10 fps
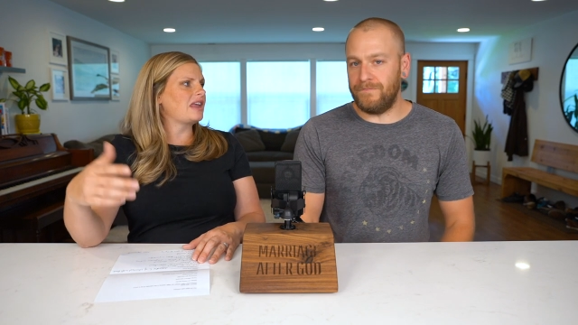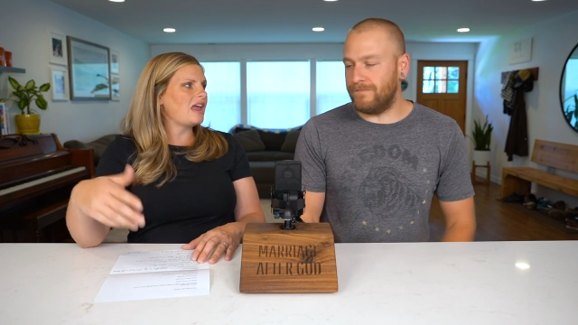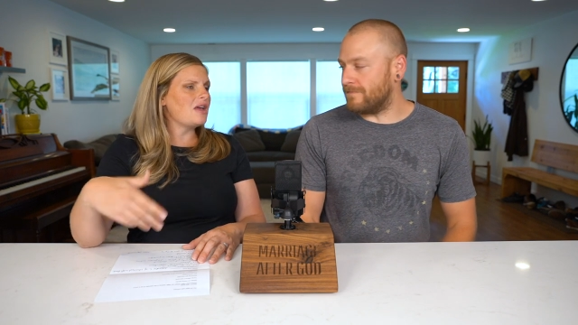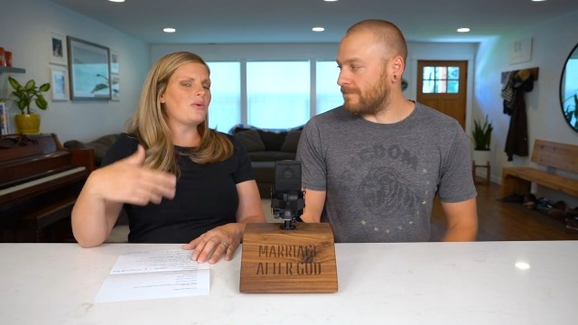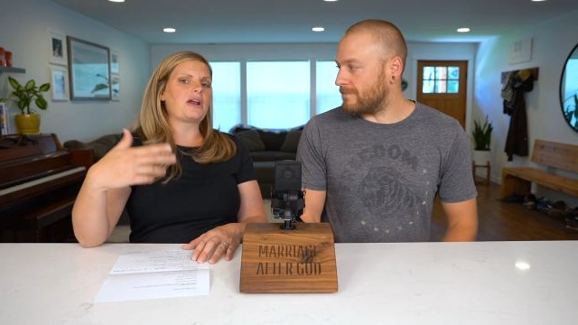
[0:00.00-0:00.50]

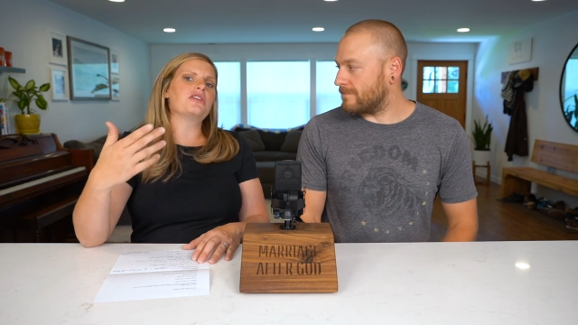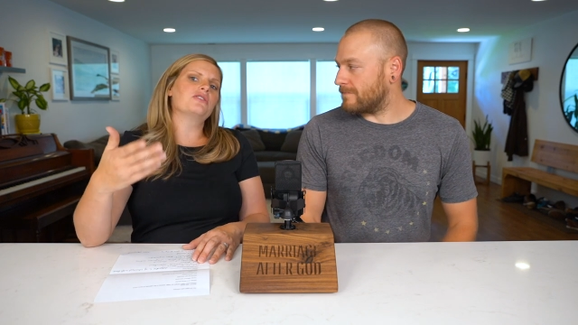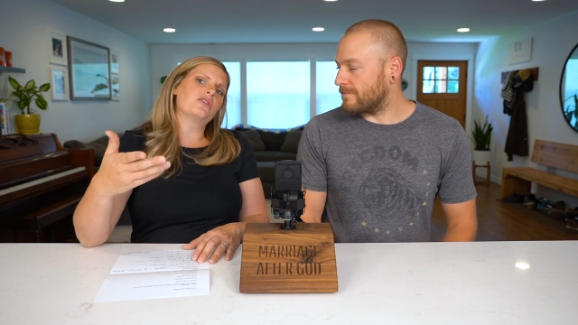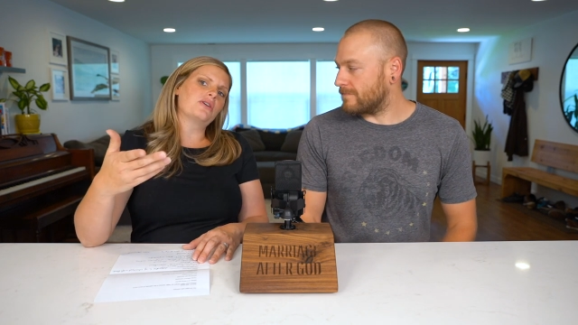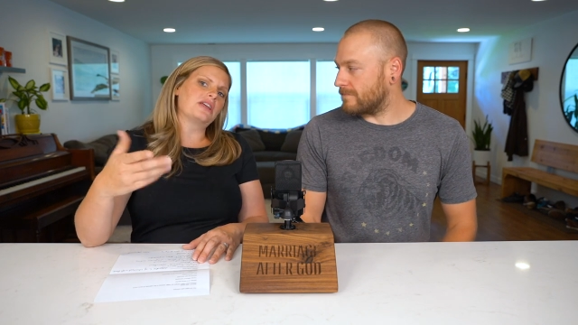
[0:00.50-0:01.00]
Speaker 1: hey, why don't you
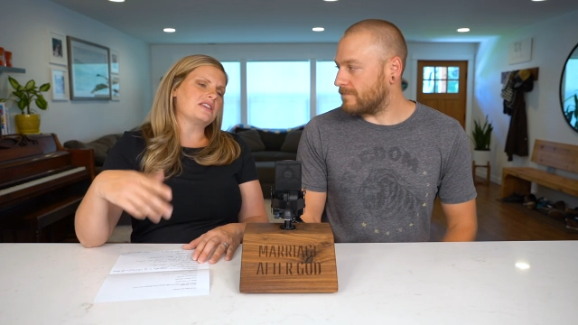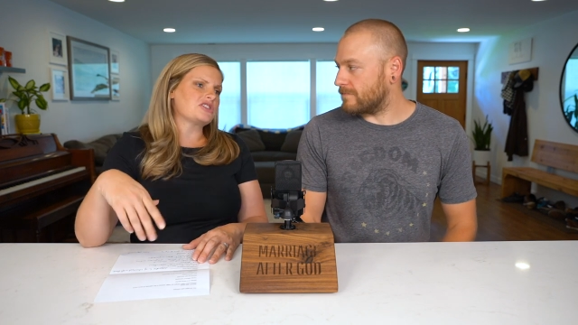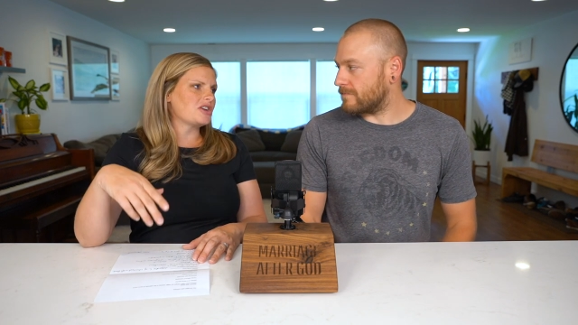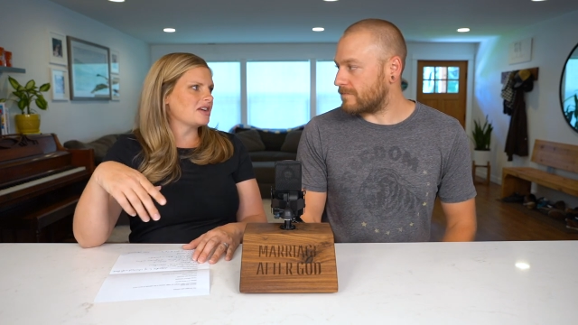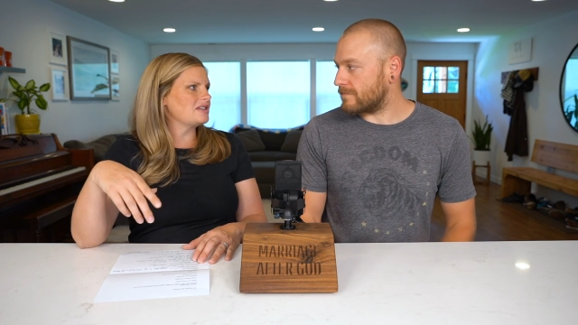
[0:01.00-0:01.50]
go get this
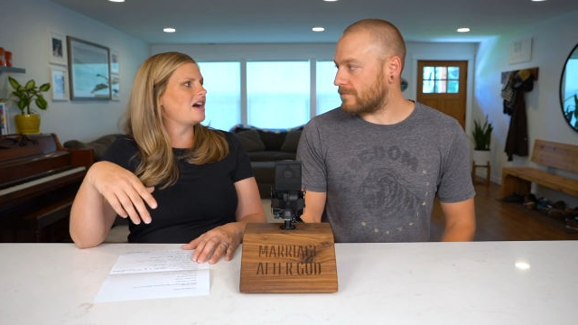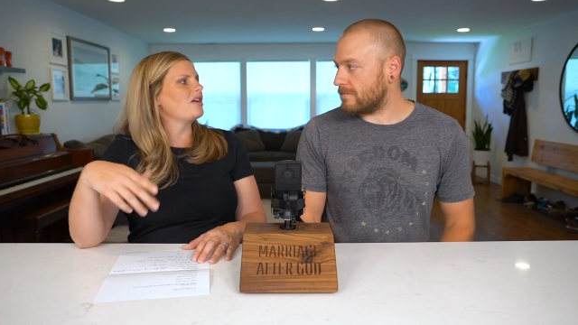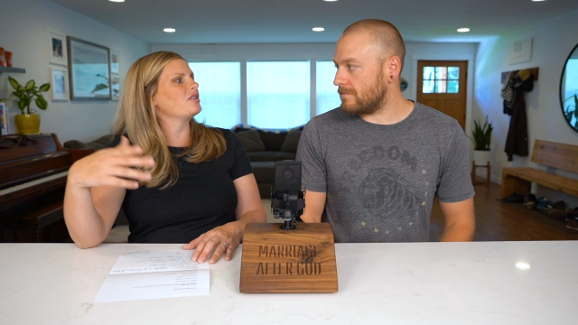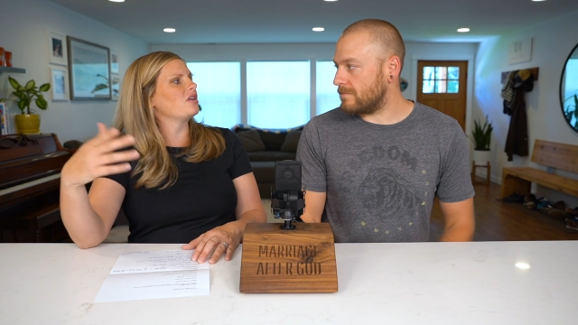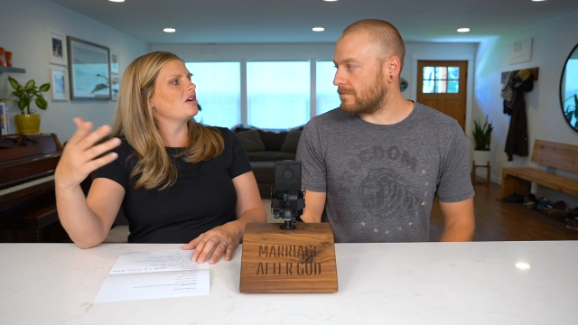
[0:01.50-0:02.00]
checked
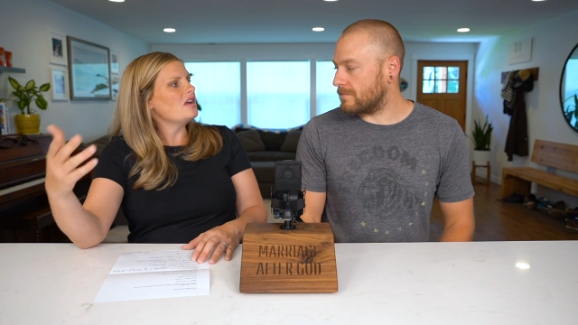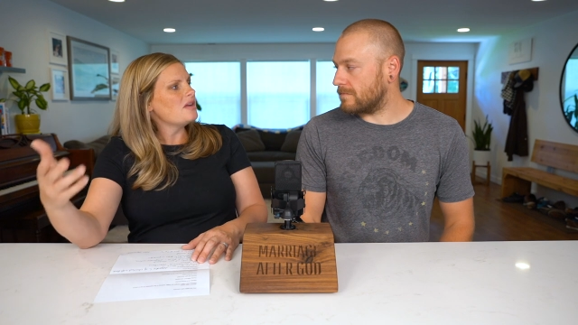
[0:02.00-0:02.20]
out, or